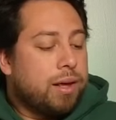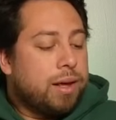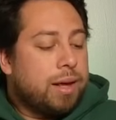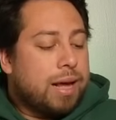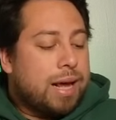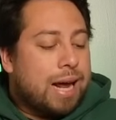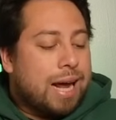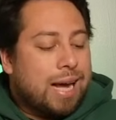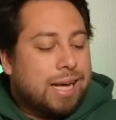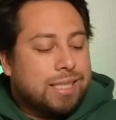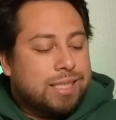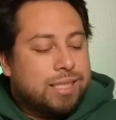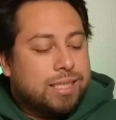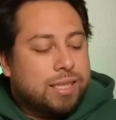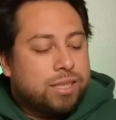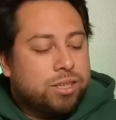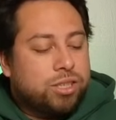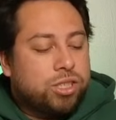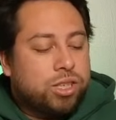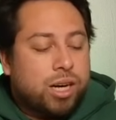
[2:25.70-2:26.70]
At
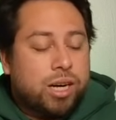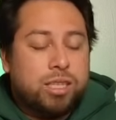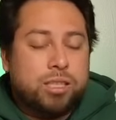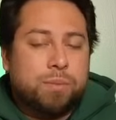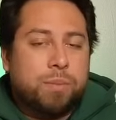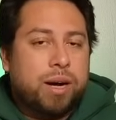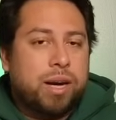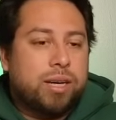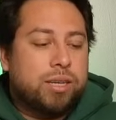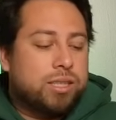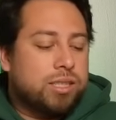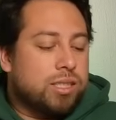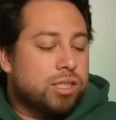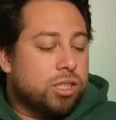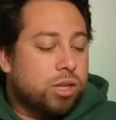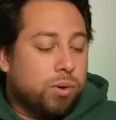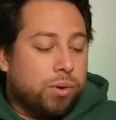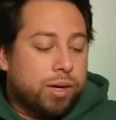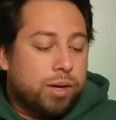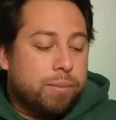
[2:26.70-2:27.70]
center, Josh Myers is
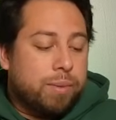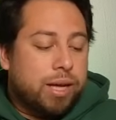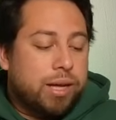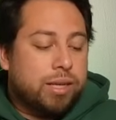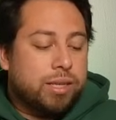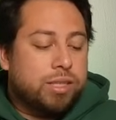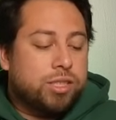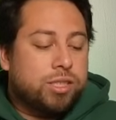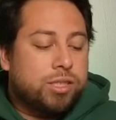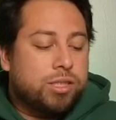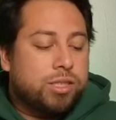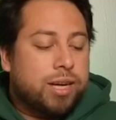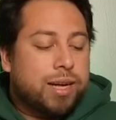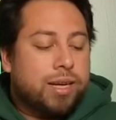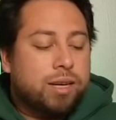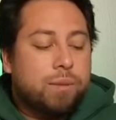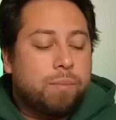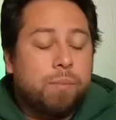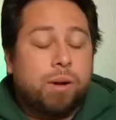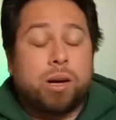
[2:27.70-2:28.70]
going to make it.
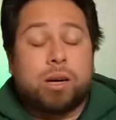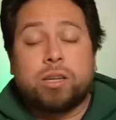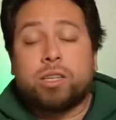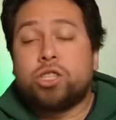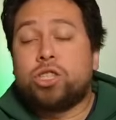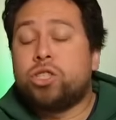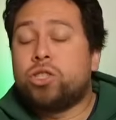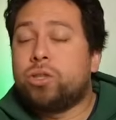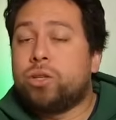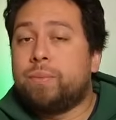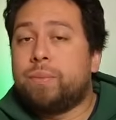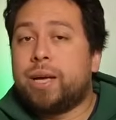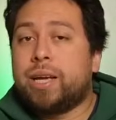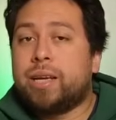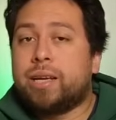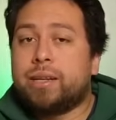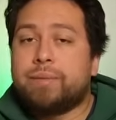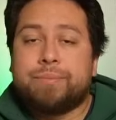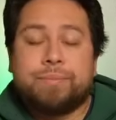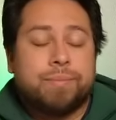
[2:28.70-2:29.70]
Jacob Monk should make
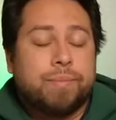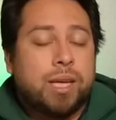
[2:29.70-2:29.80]
it.